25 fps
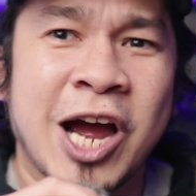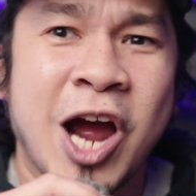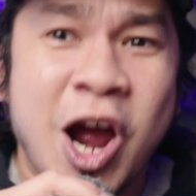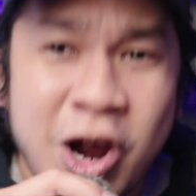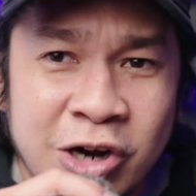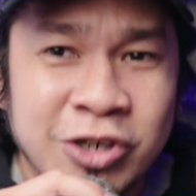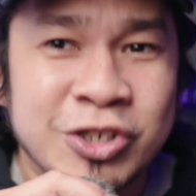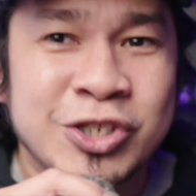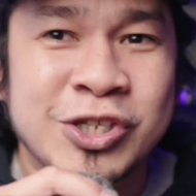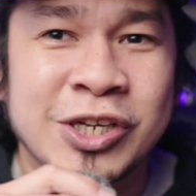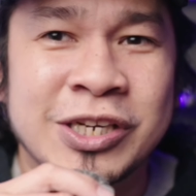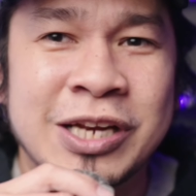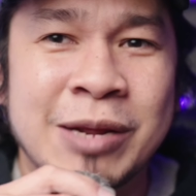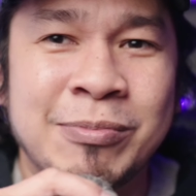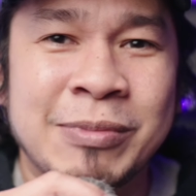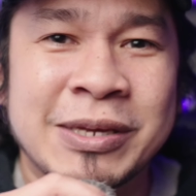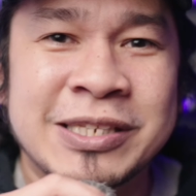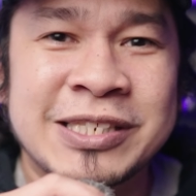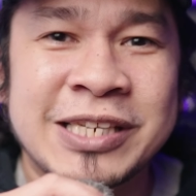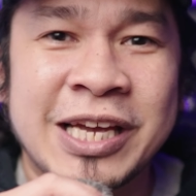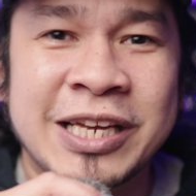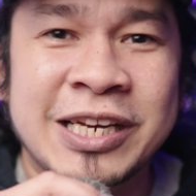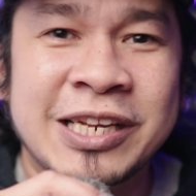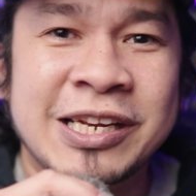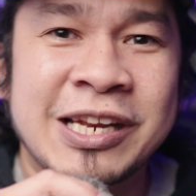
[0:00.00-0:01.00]
Oh shit! I'm
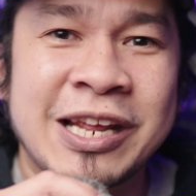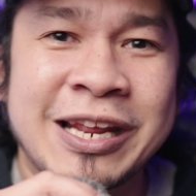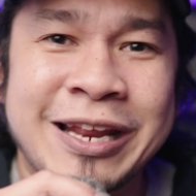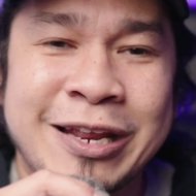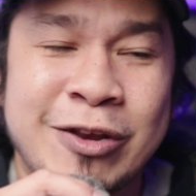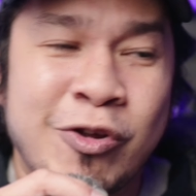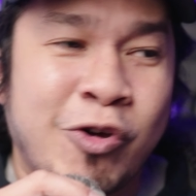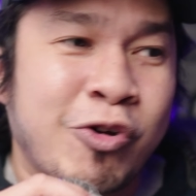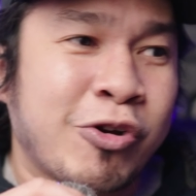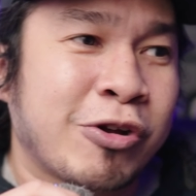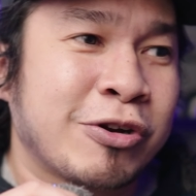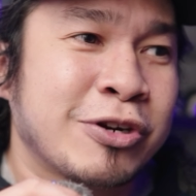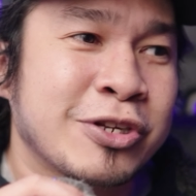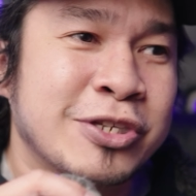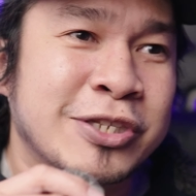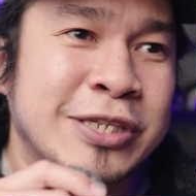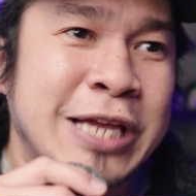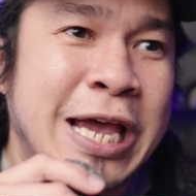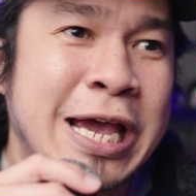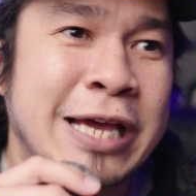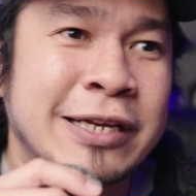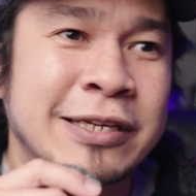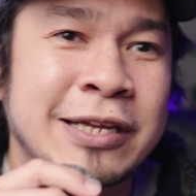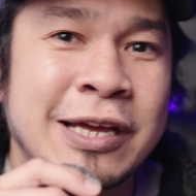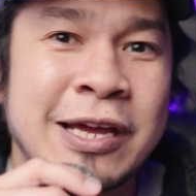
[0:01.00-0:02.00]
excited and I don't
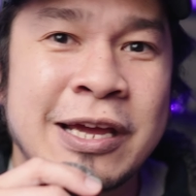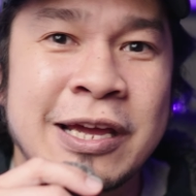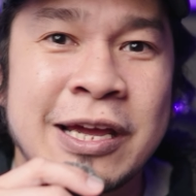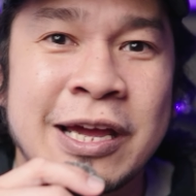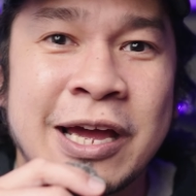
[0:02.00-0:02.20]
understand.